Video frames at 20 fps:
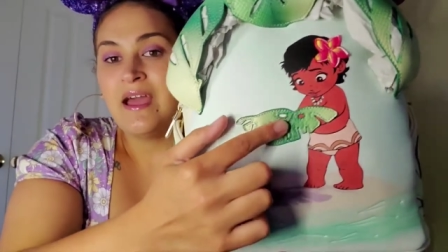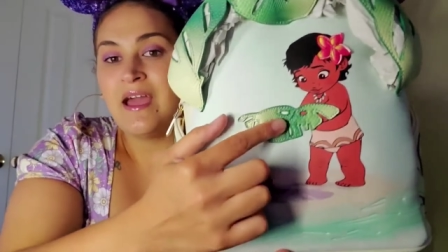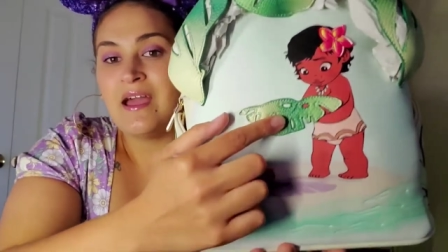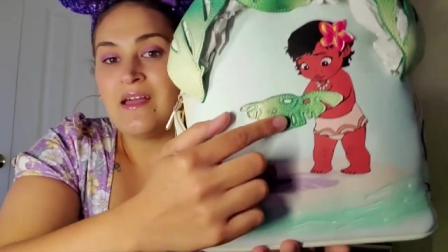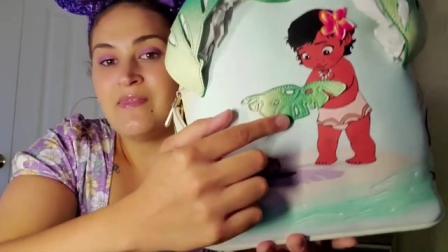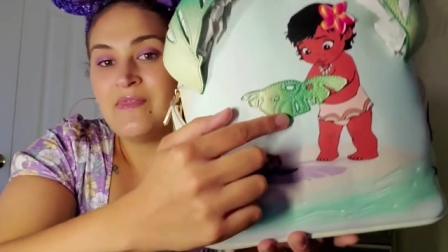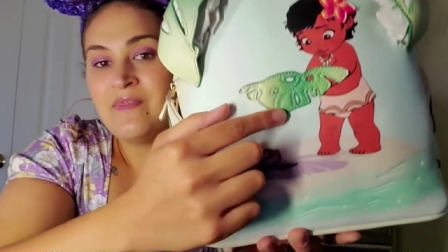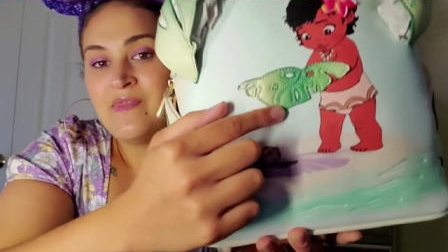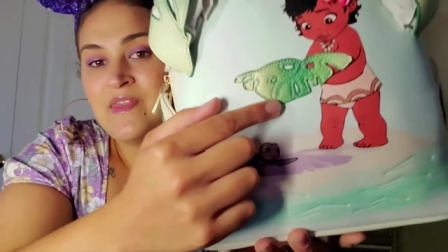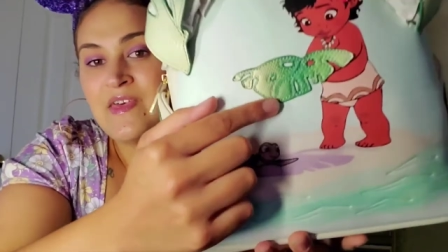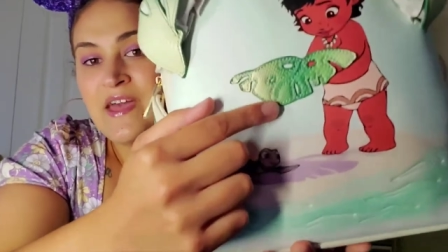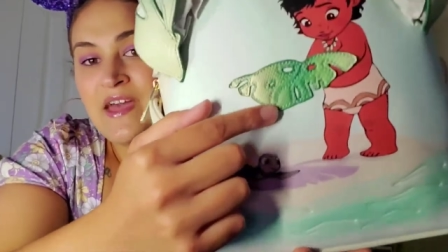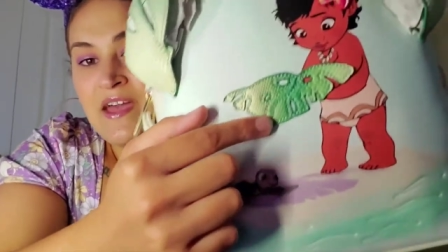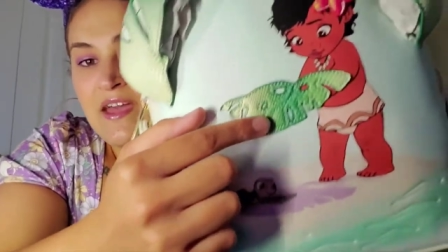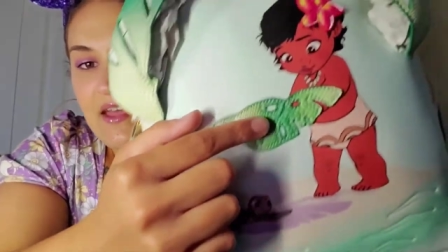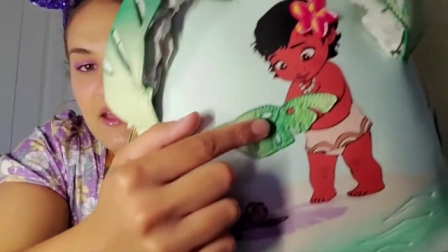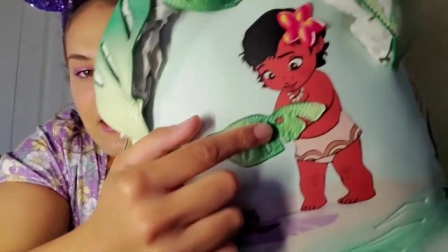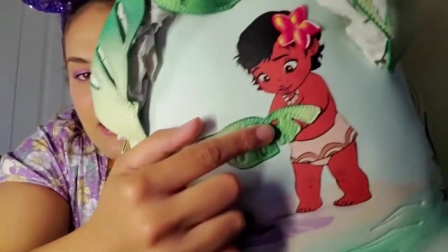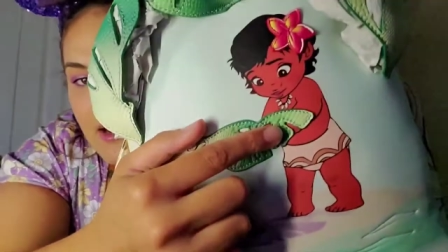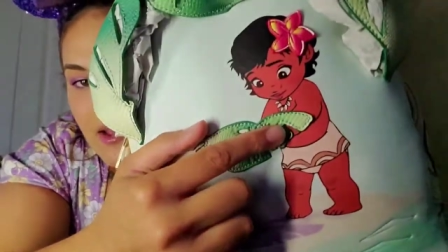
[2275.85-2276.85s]
And
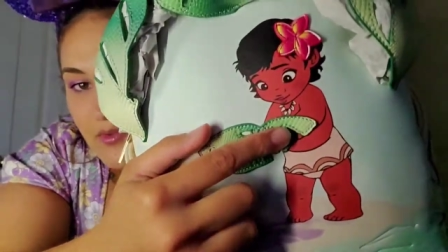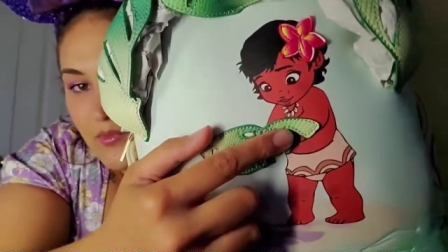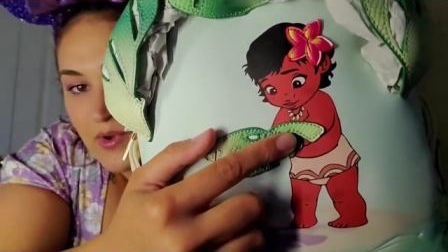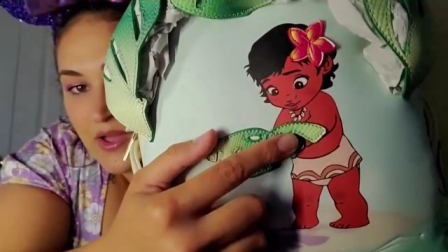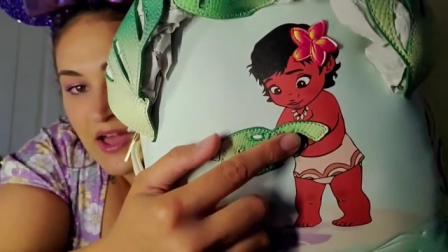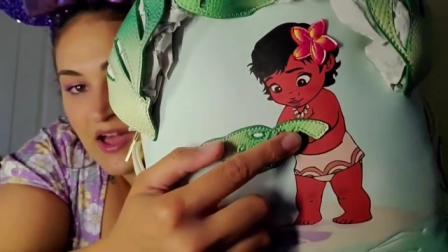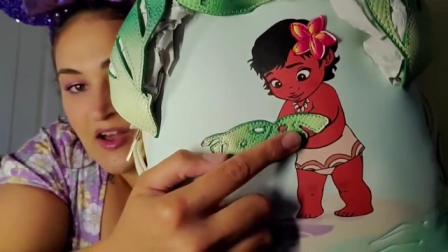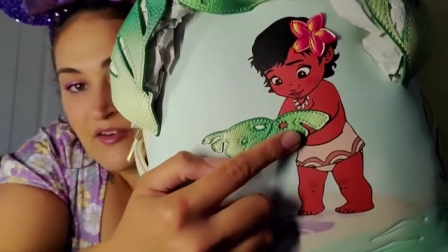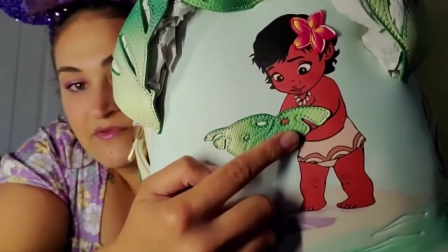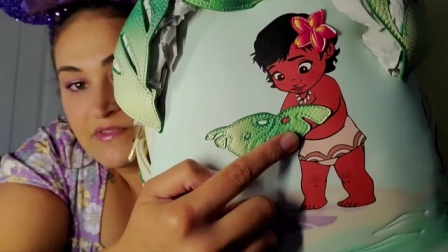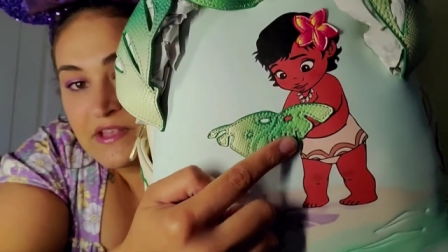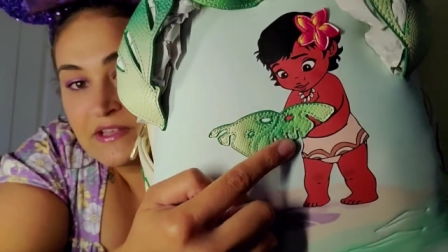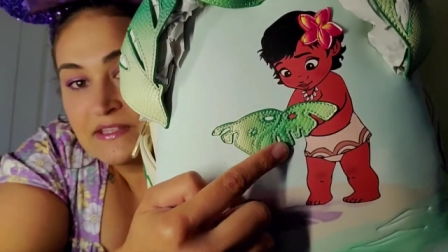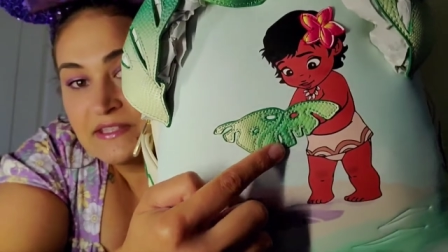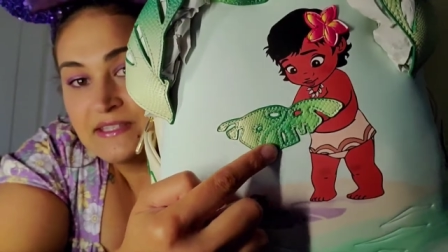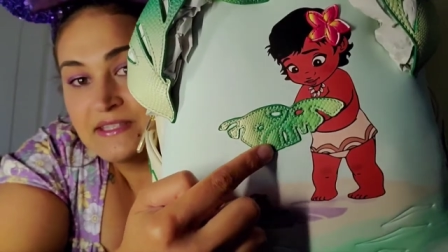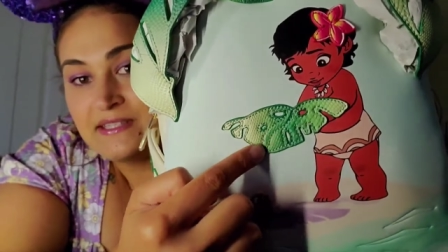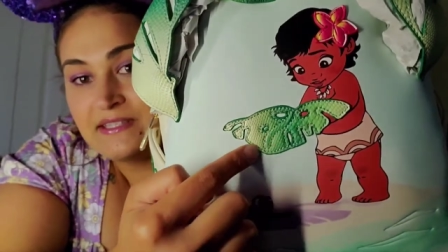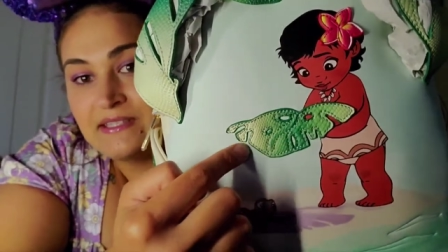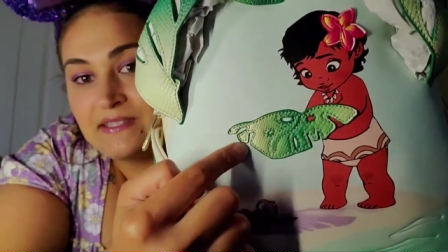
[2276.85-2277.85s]
then we have this
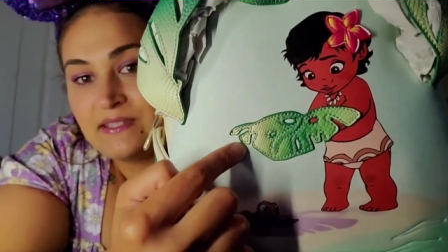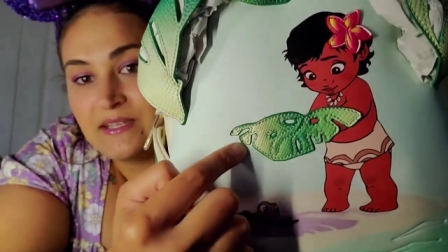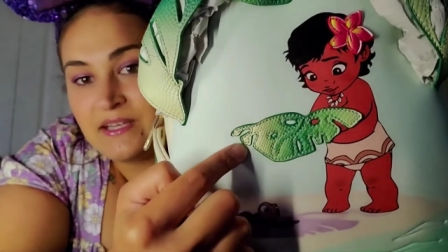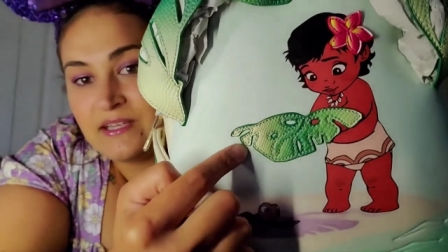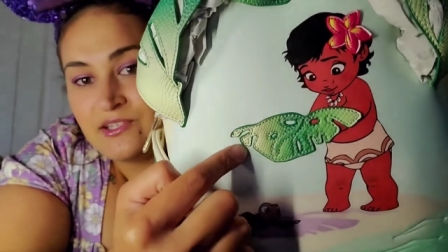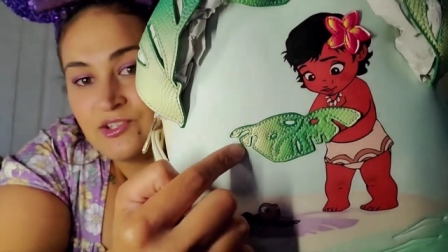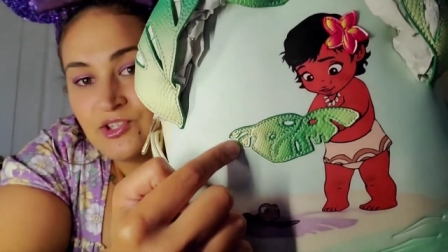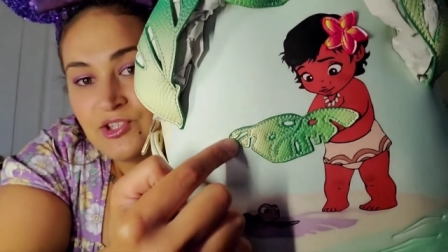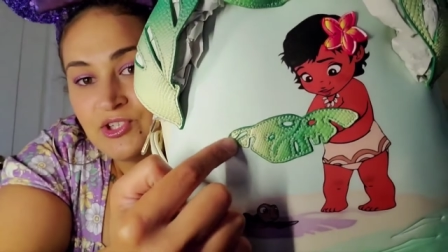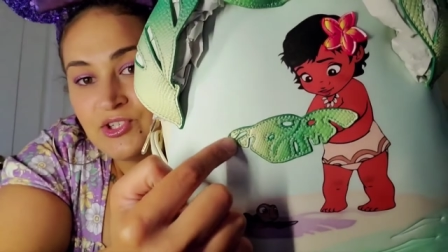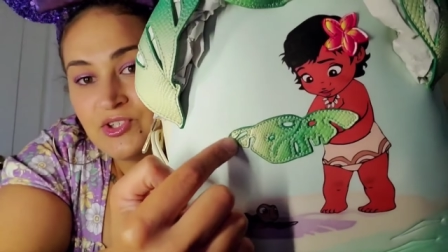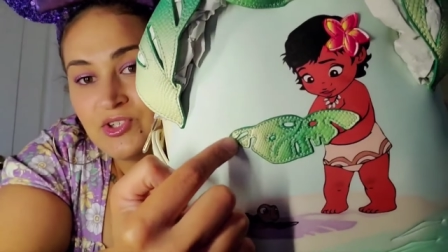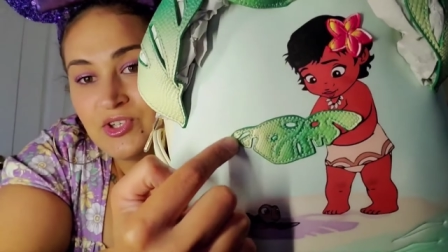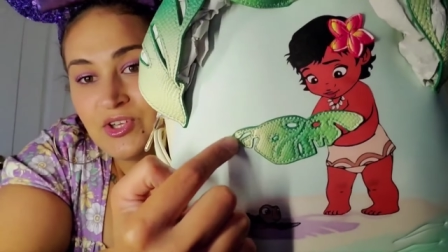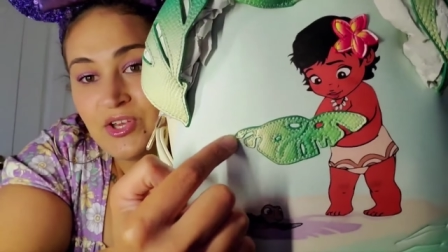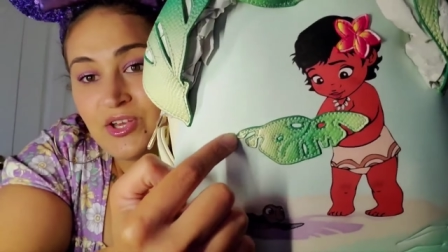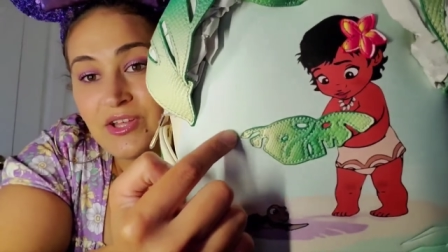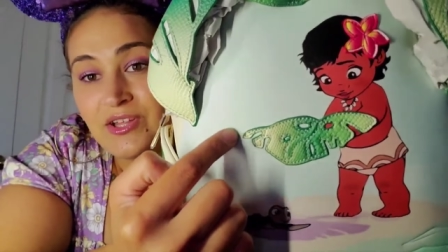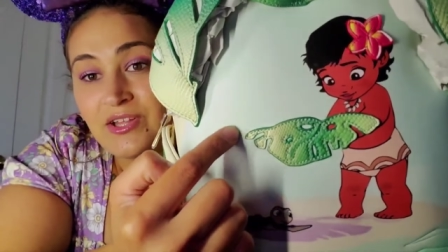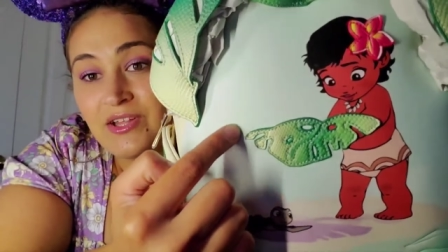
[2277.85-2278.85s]
stitched
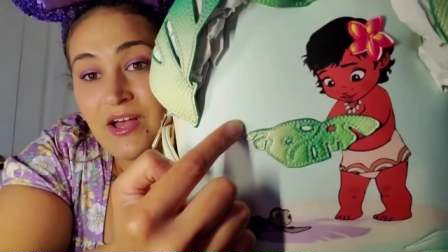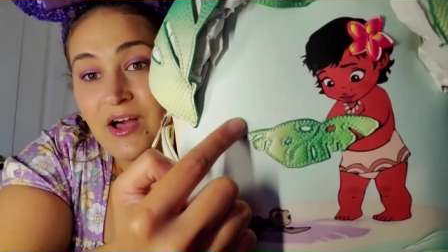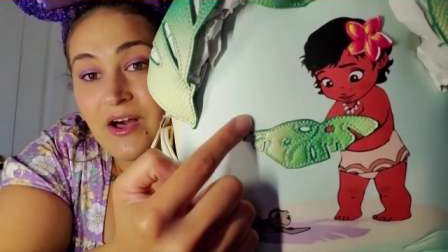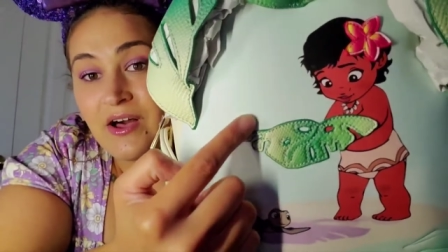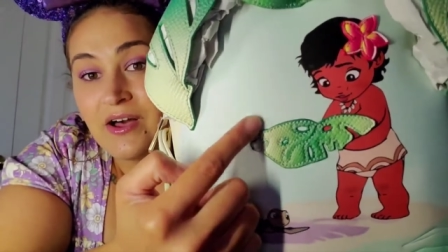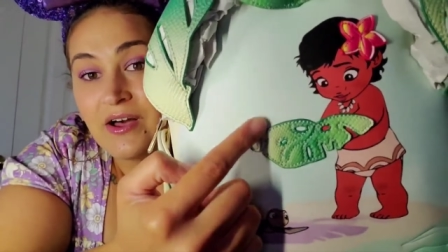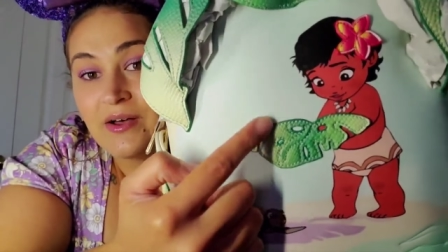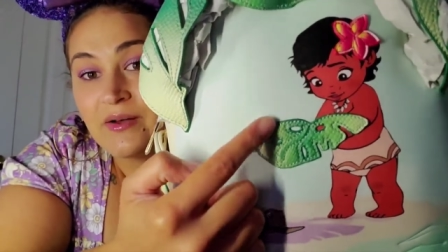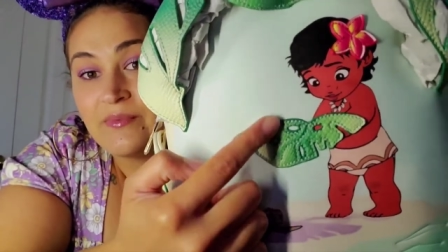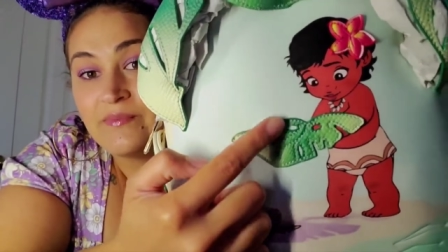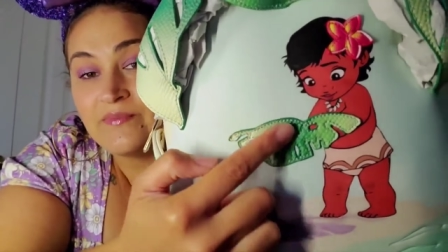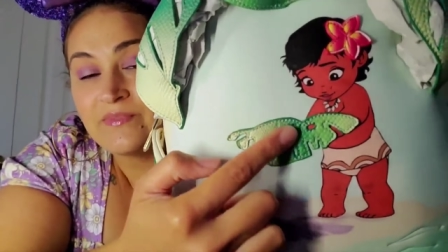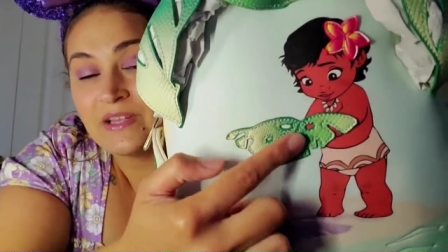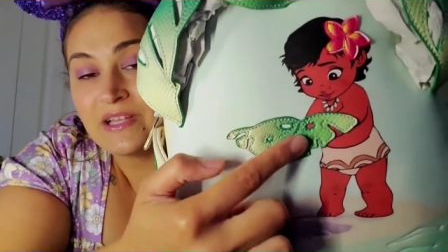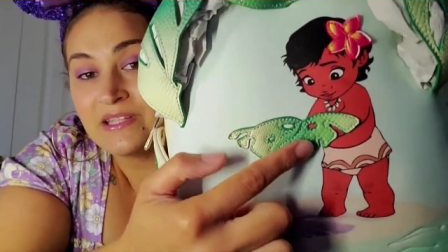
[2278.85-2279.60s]
um,